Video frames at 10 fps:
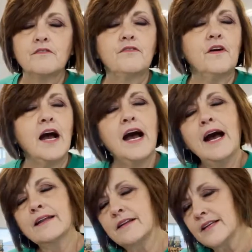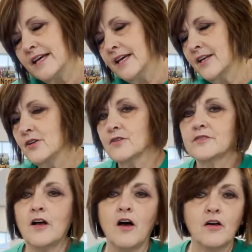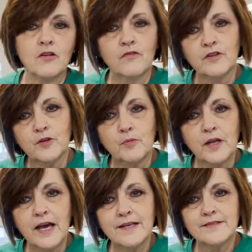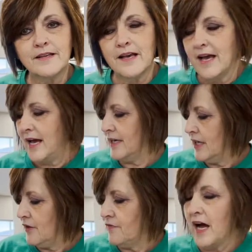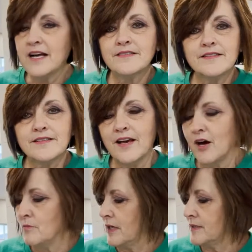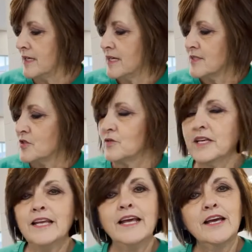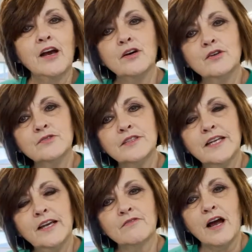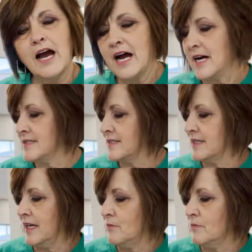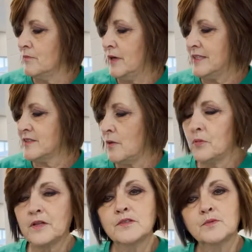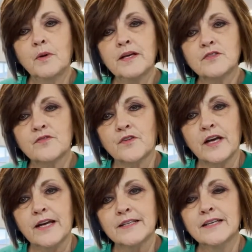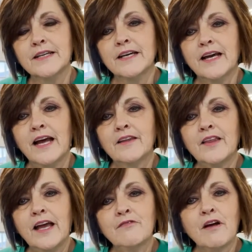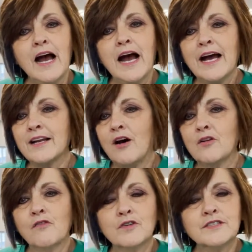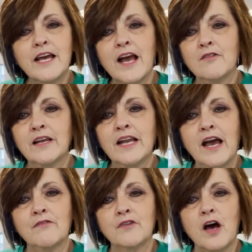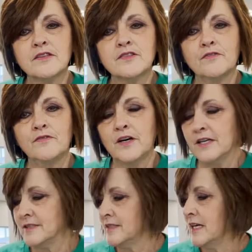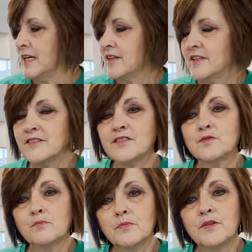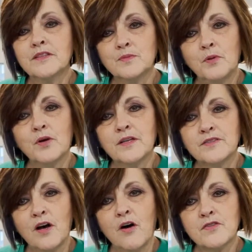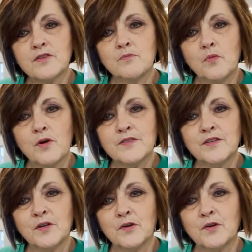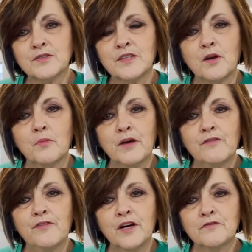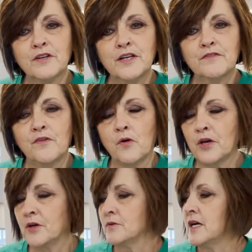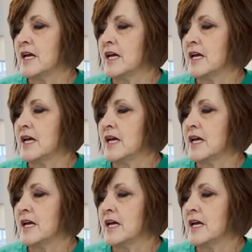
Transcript: Finally, he looks all over the place and he finds his helmet so then he goes and he rides and he meets up with his best friend and they ride all over town and have lots of fun. This is this book is awesome, boys and girls. It'll be a fun read for you.